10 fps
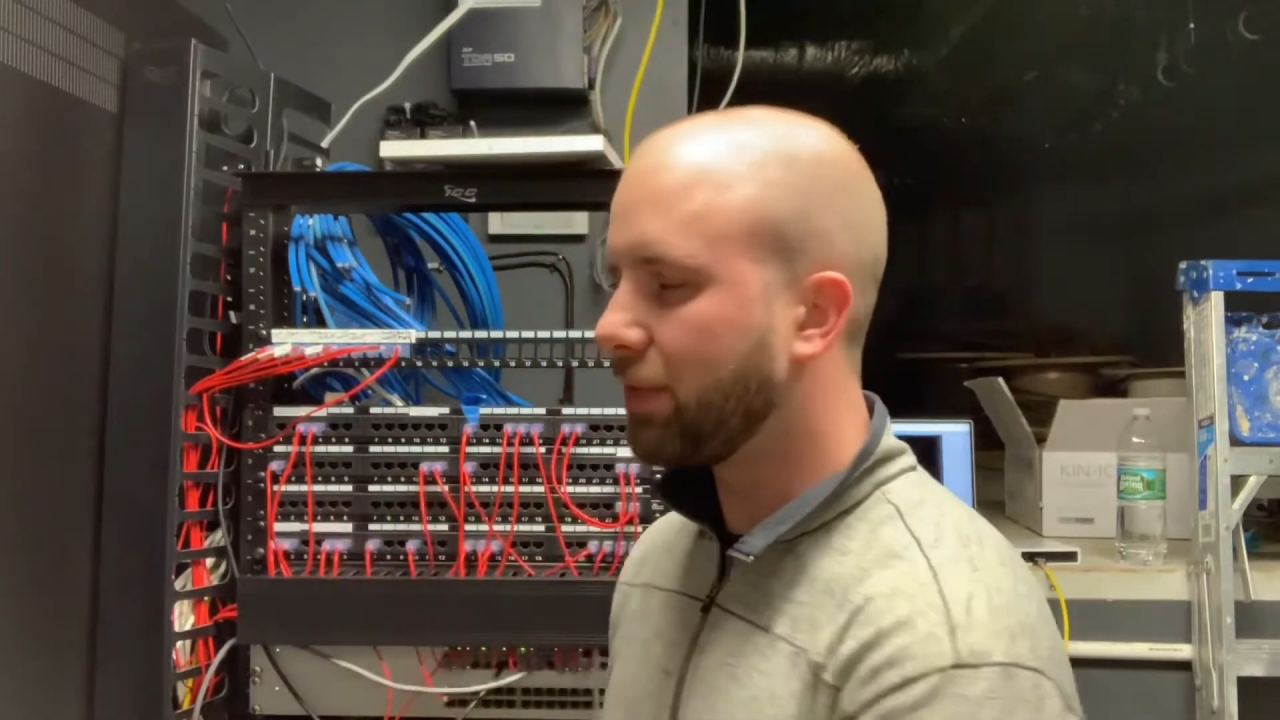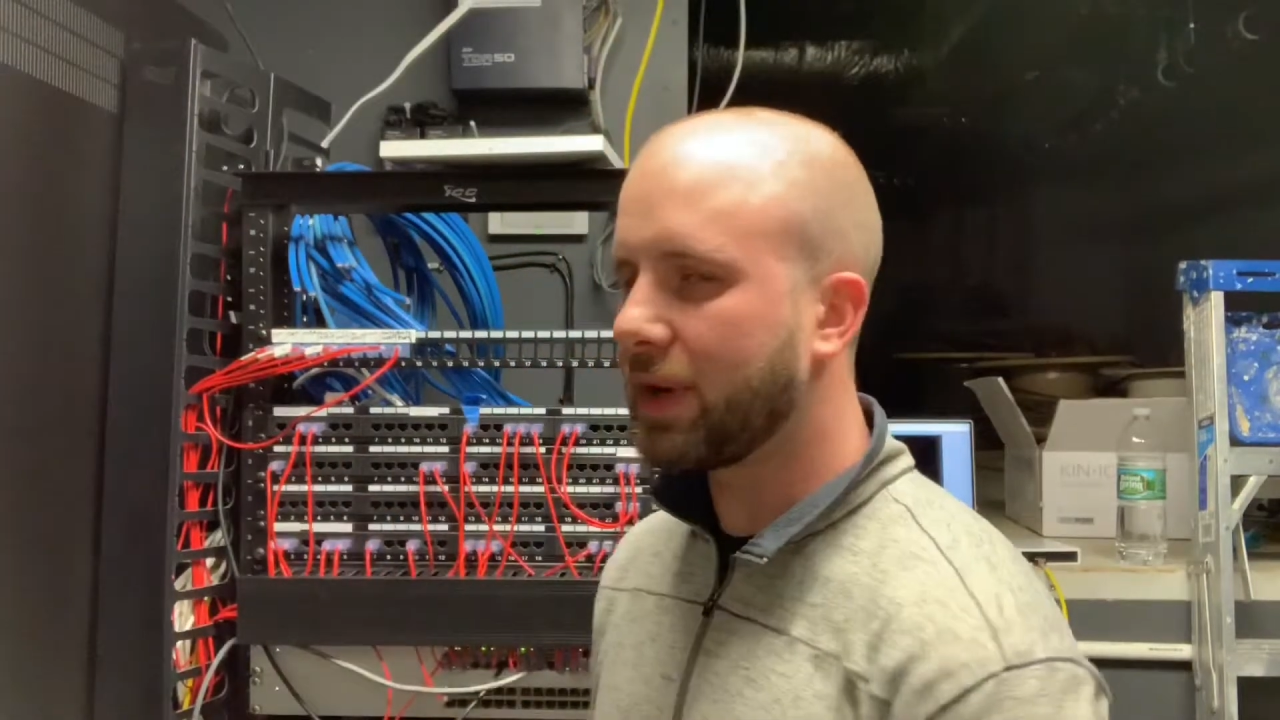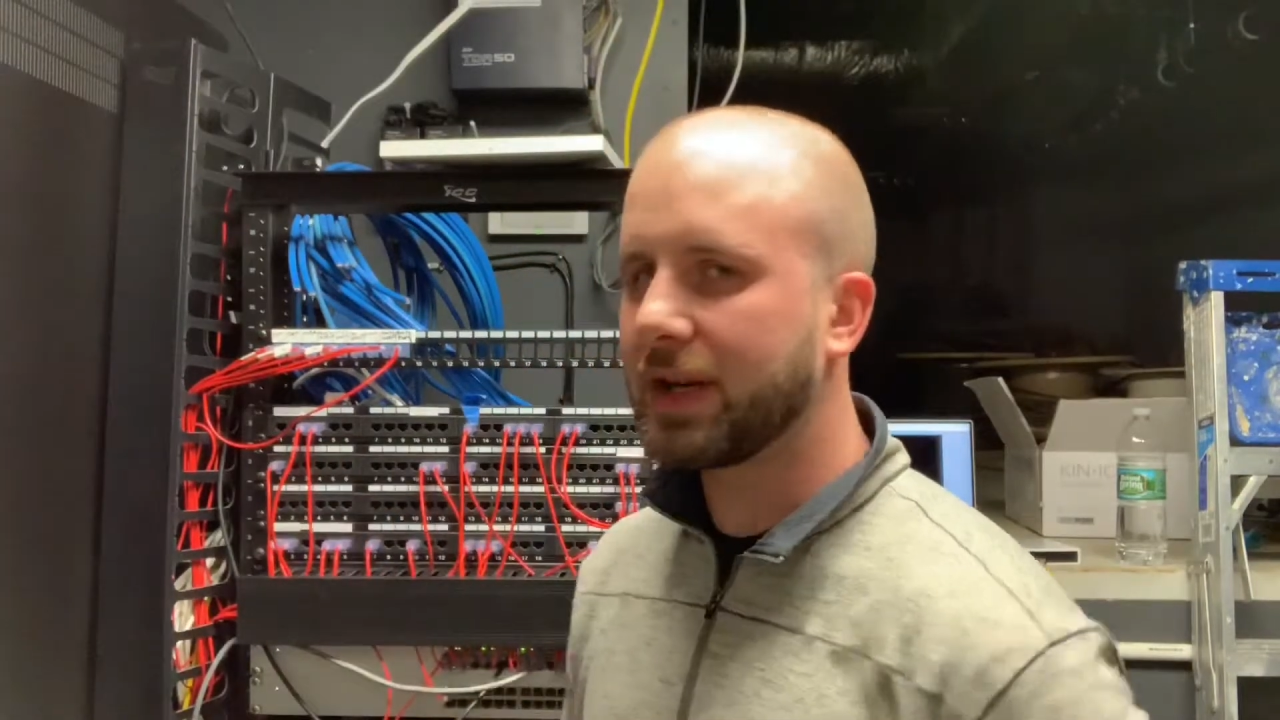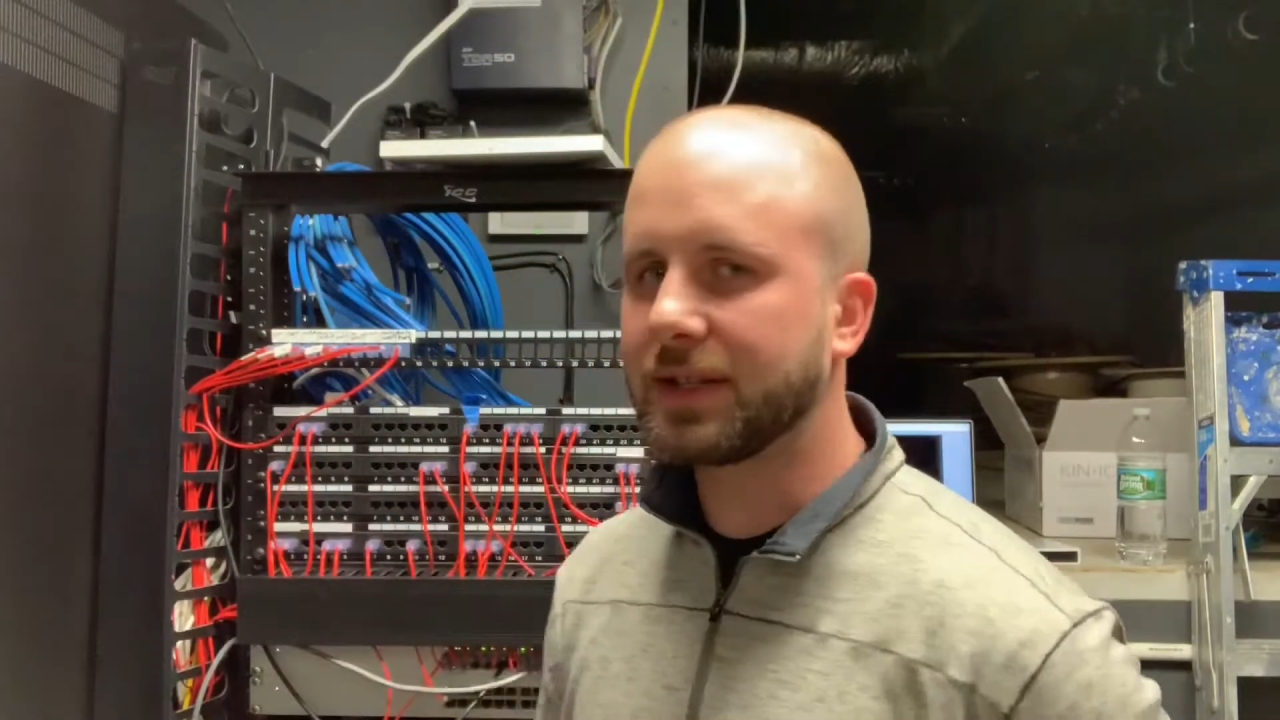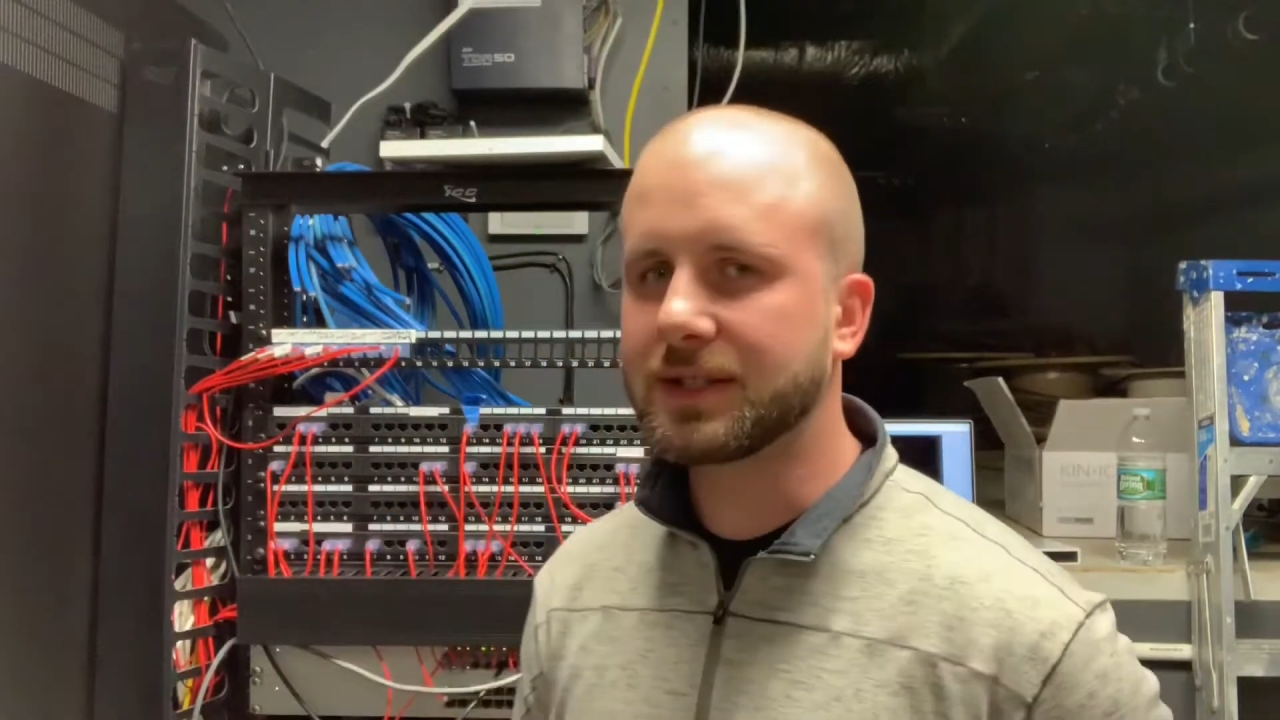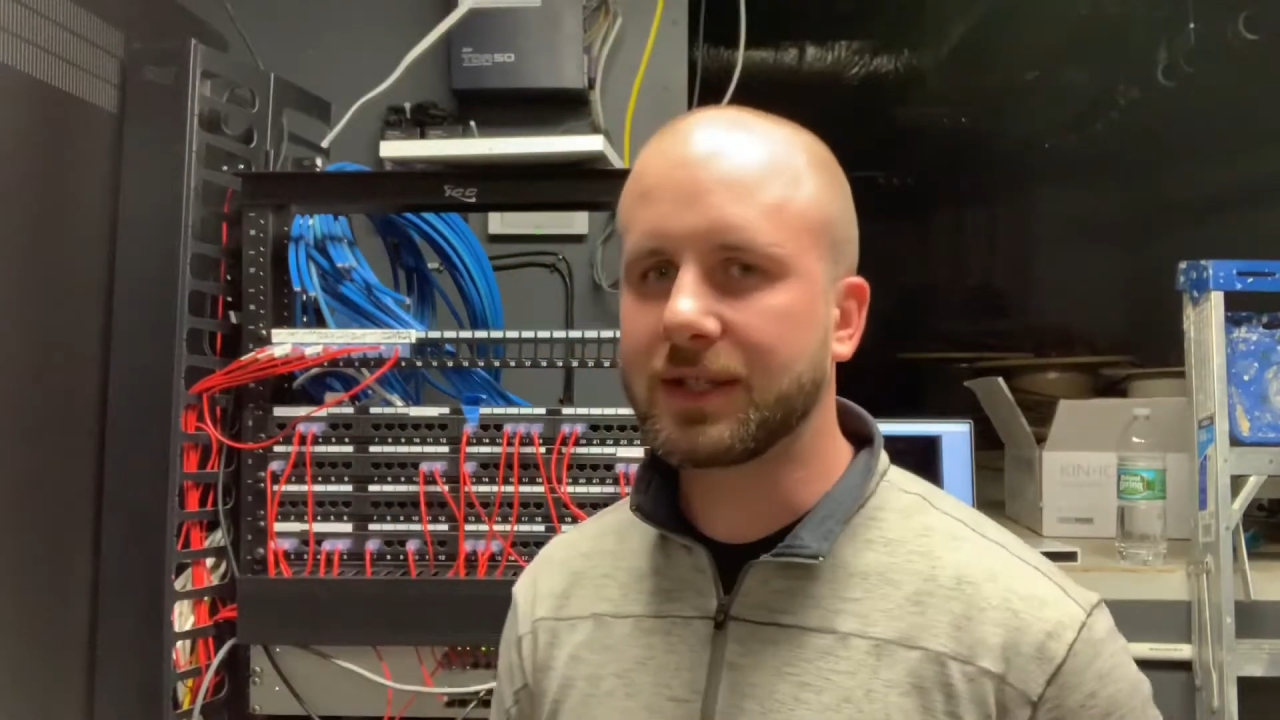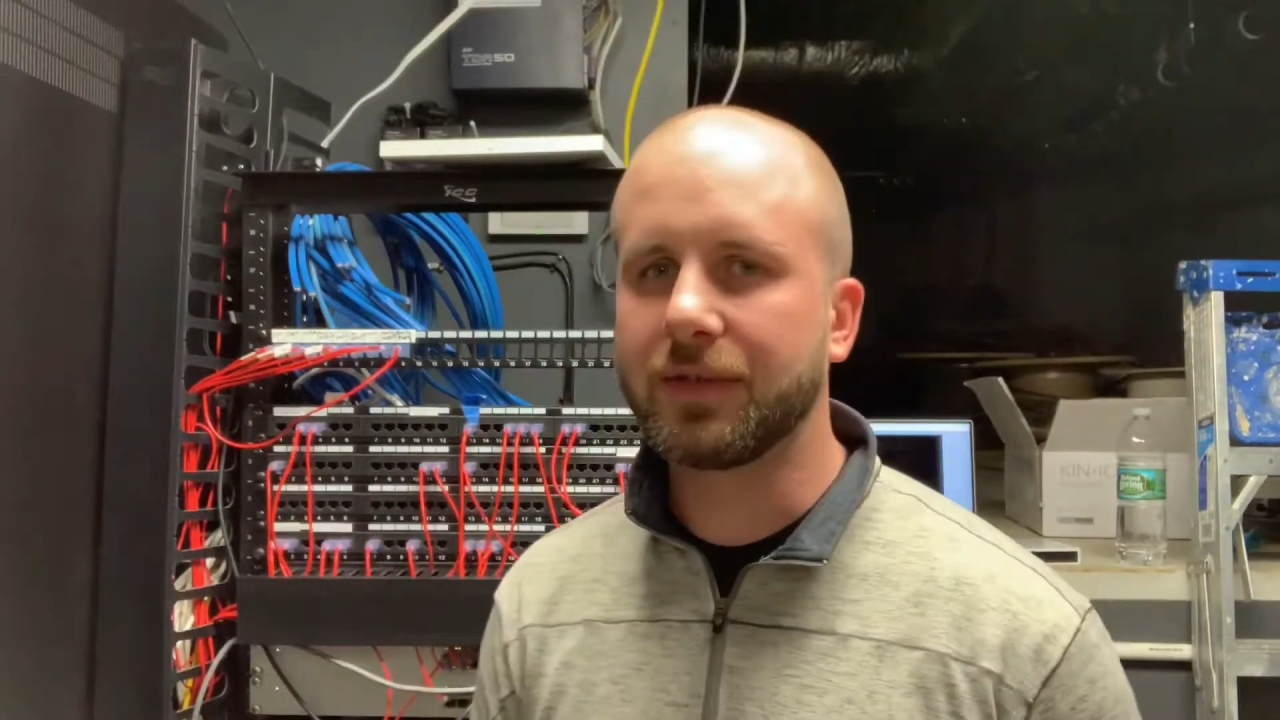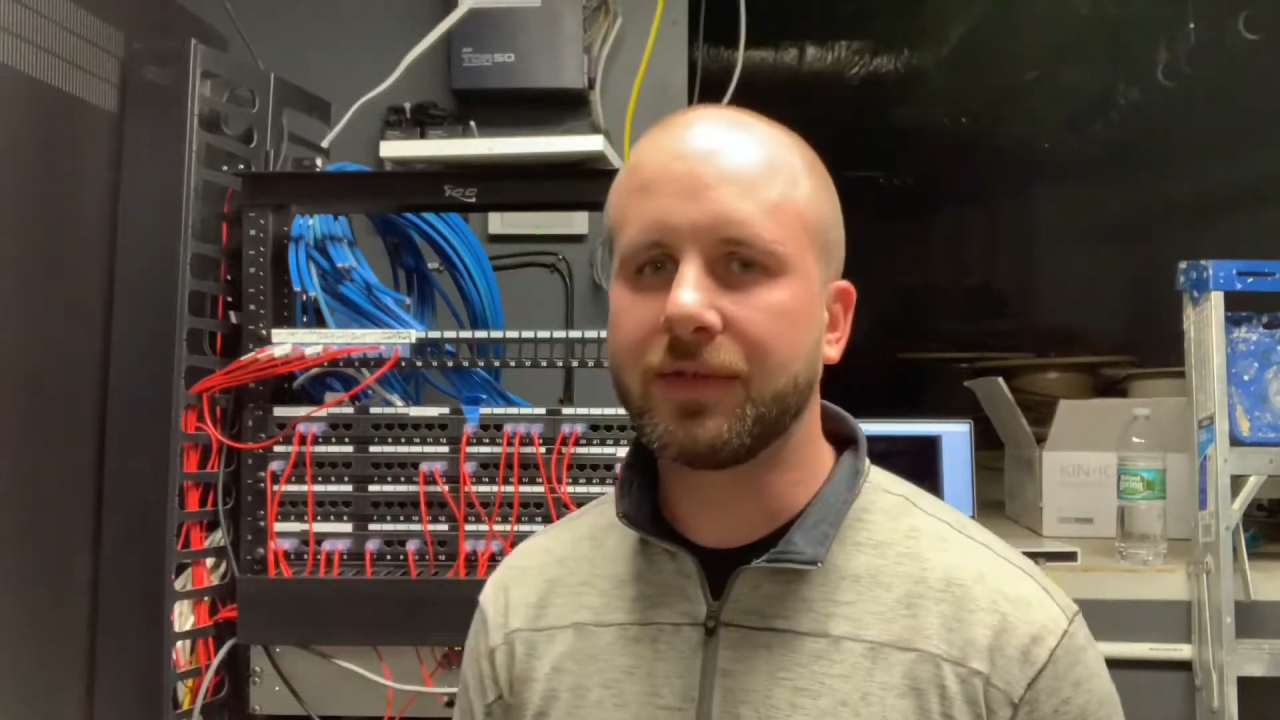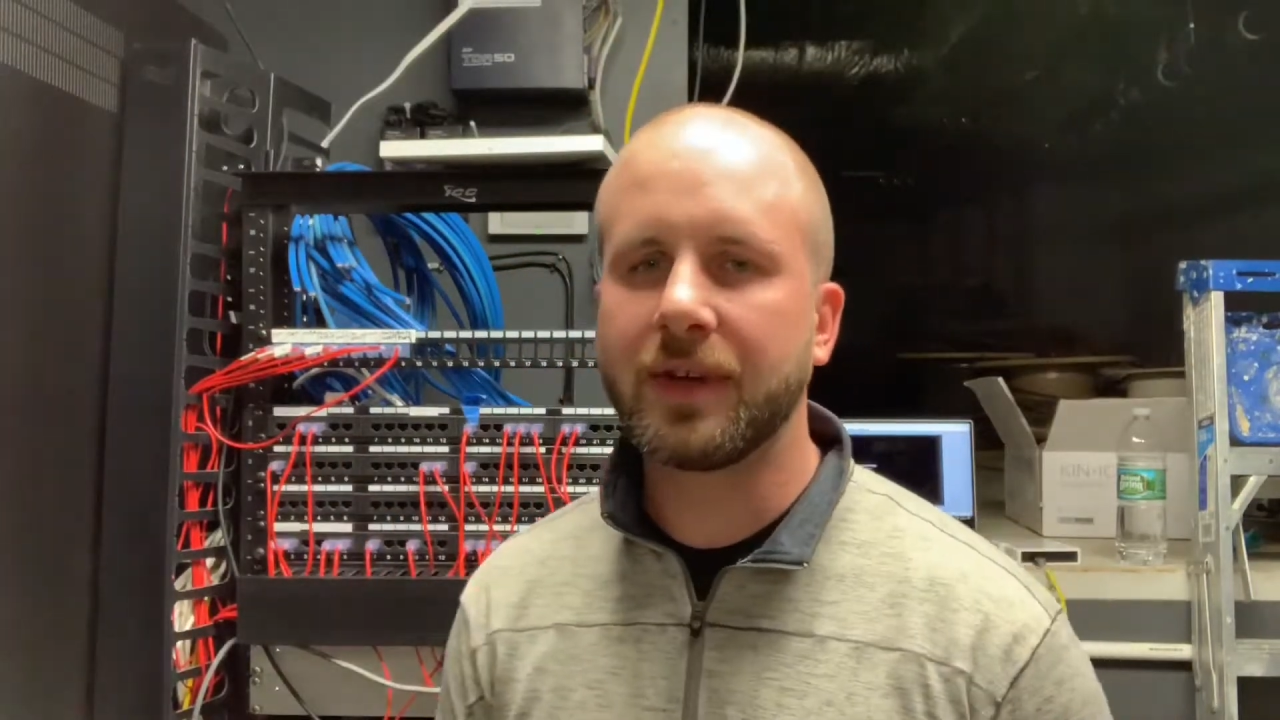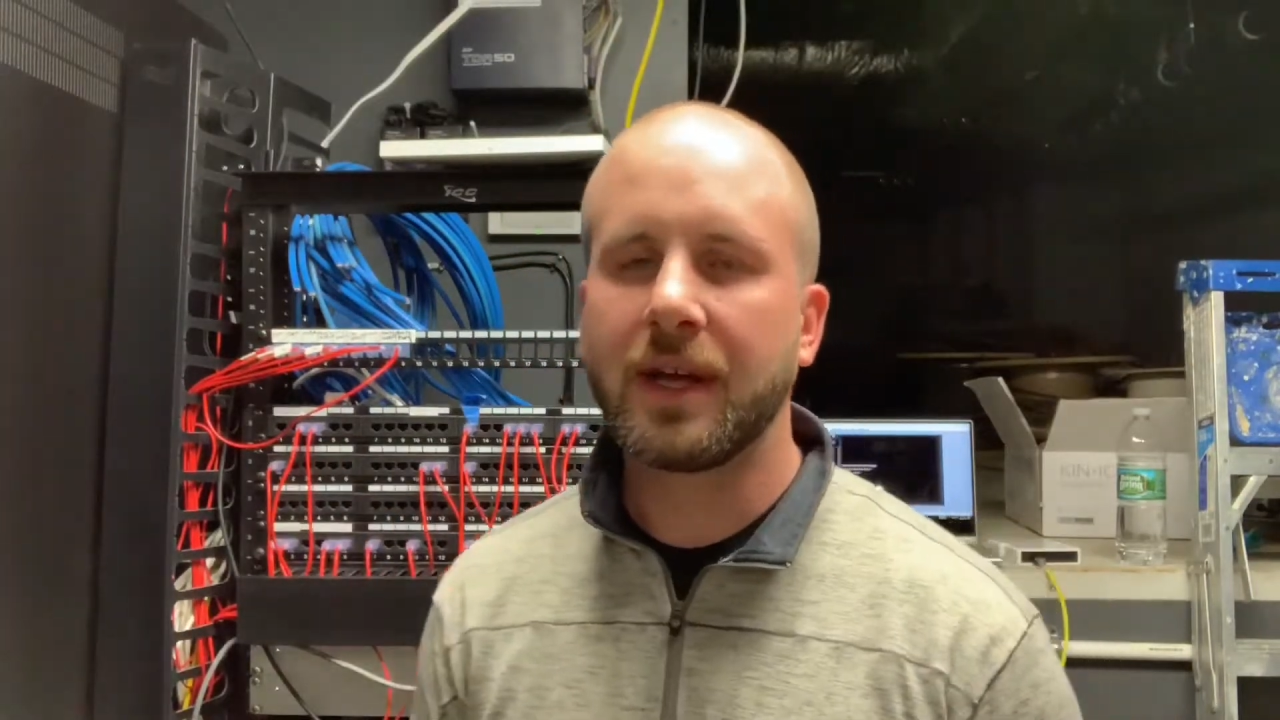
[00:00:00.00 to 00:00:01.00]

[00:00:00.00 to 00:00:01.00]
of wiring stuff.